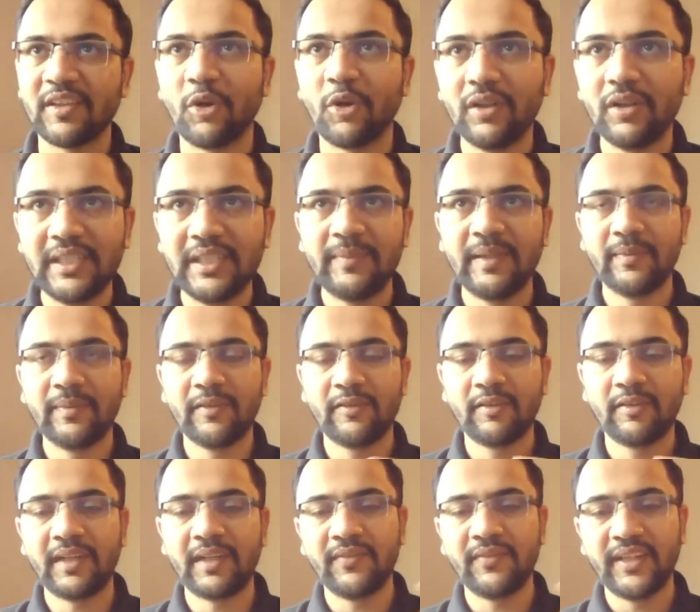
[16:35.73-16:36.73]
all the people
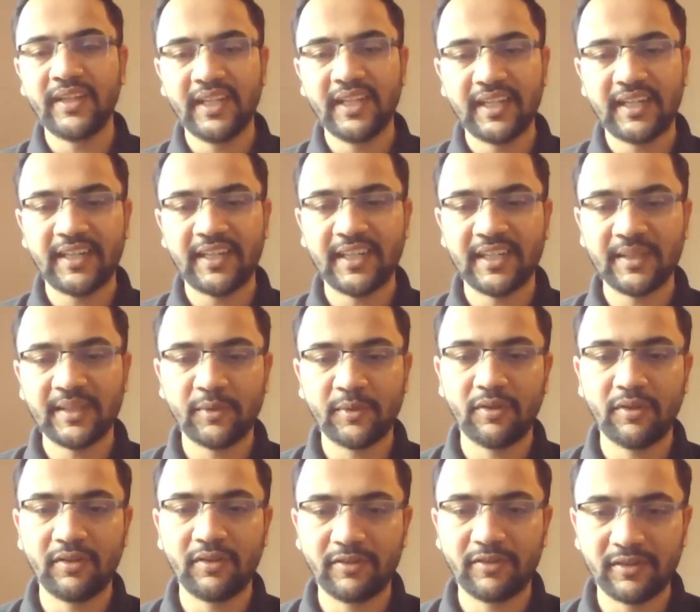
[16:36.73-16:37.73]
from NVIDIA and
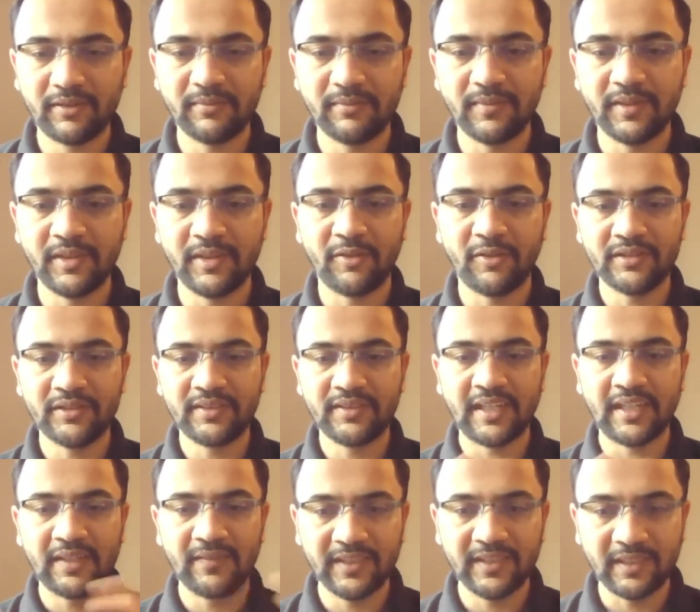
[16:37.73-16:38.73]
Qualcomm, all
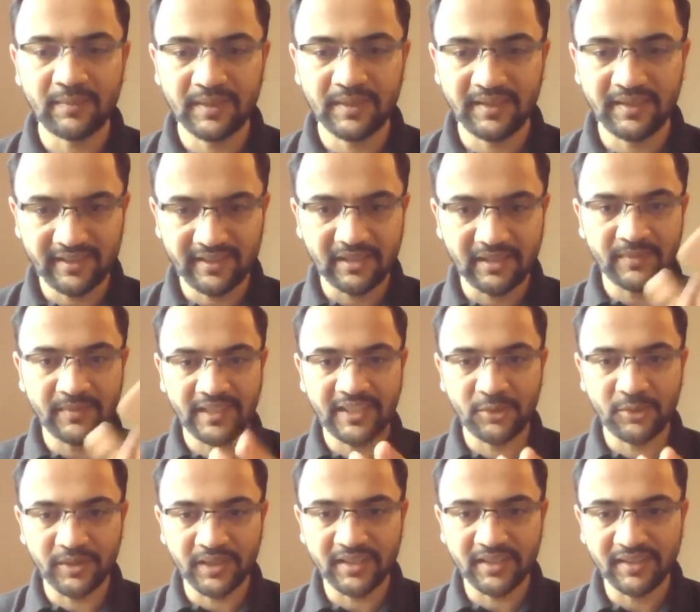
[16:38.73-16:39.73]
these hardware companies come
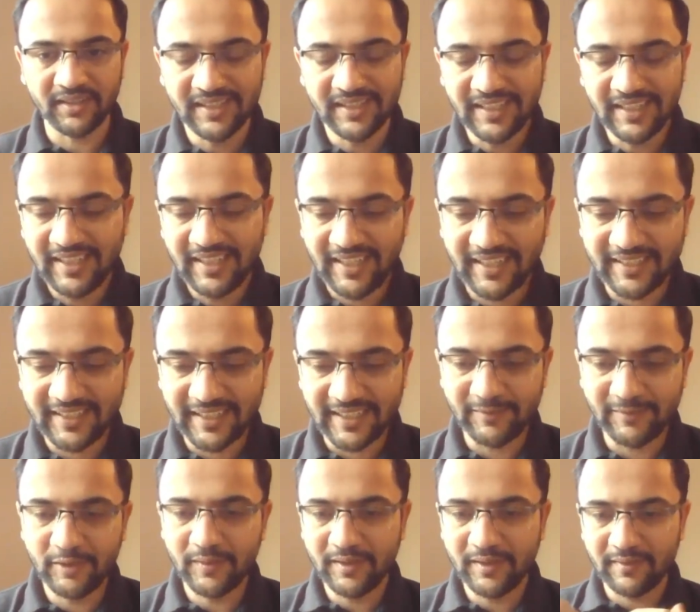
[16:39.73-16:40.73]
there together, and
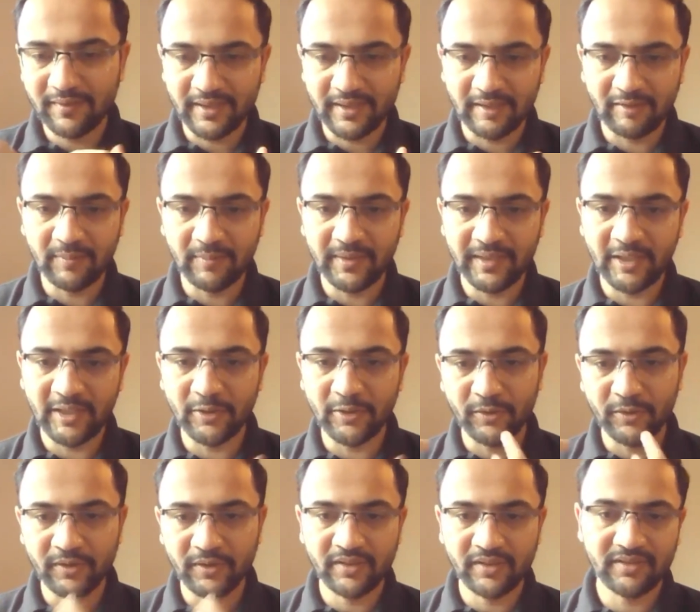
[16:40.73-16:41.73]
everyone's developing their
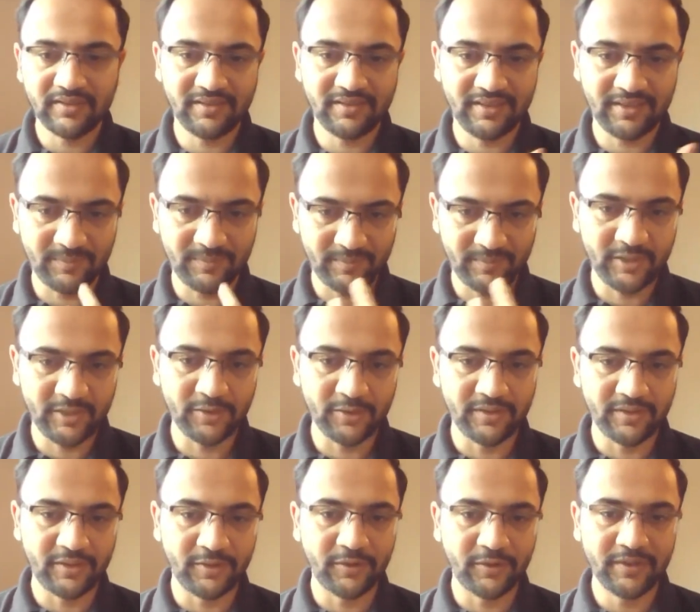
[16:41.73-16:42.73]
own,
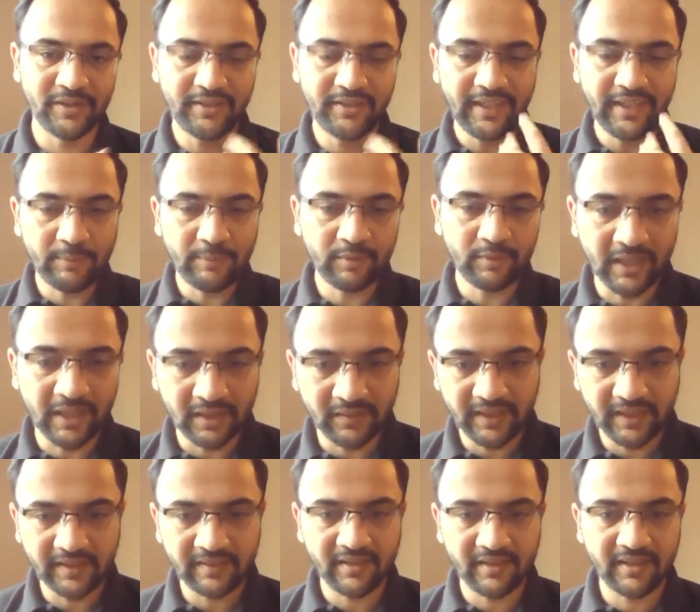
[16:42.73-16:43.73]
own type of
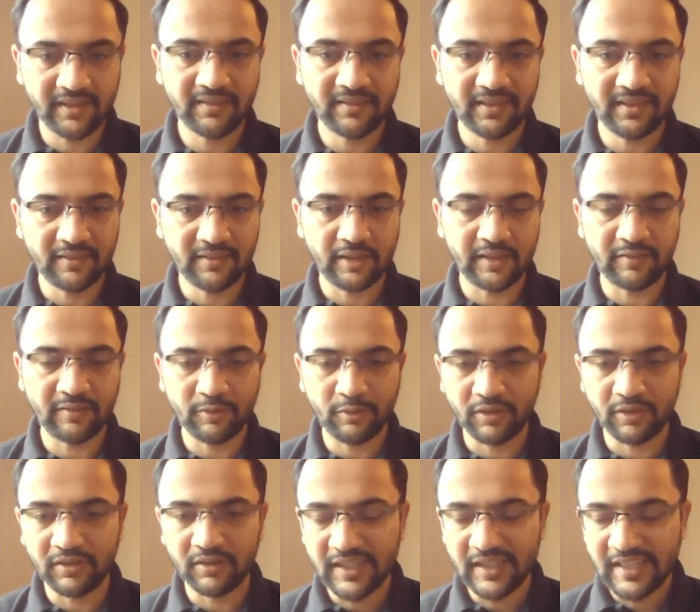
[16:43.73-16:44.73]
hardware accelerators and
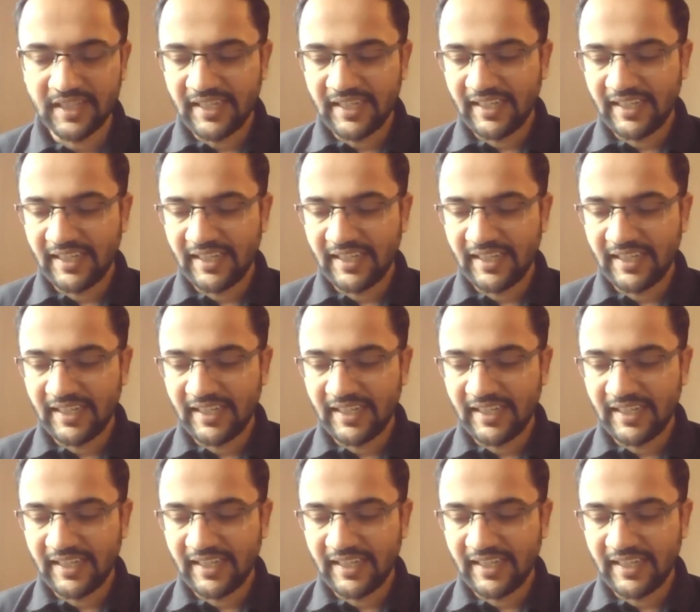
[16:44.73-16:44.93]
so on.